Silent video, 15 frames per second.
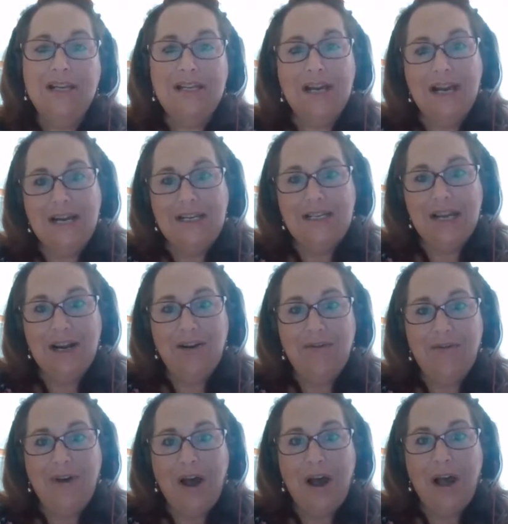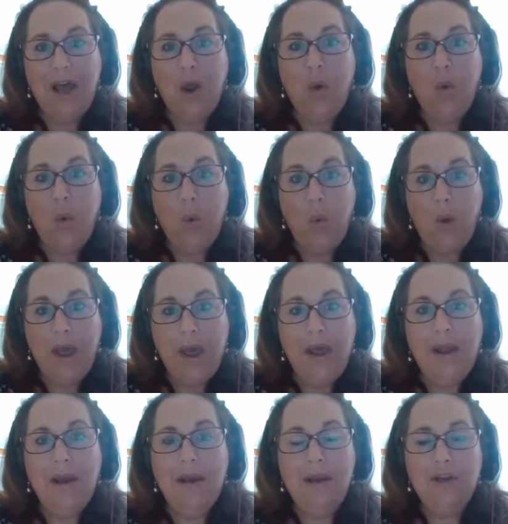to identify
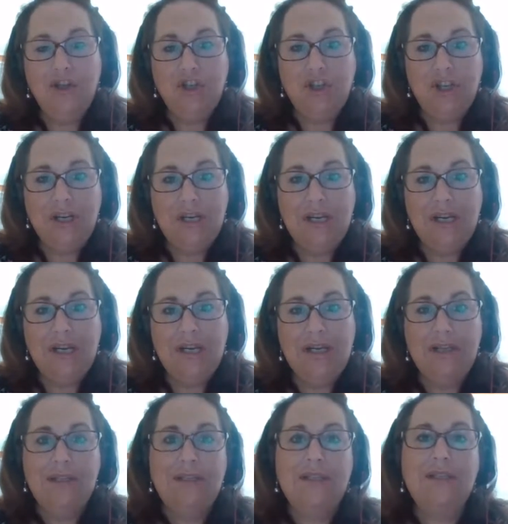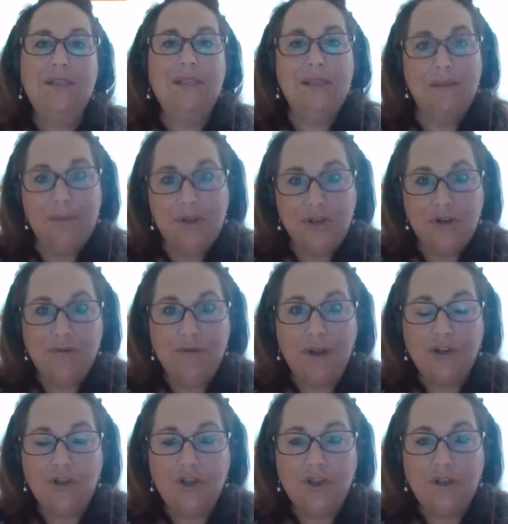when she needs some
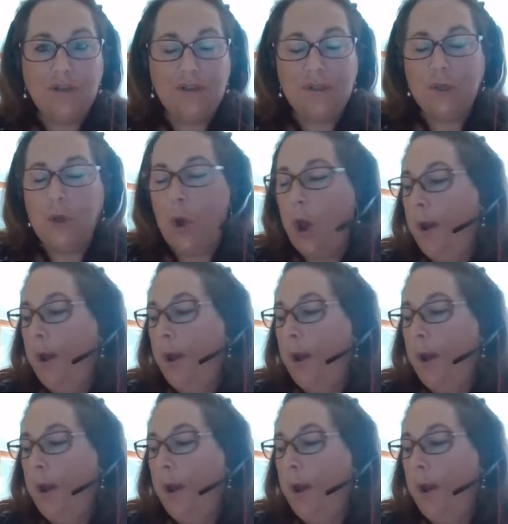interventions.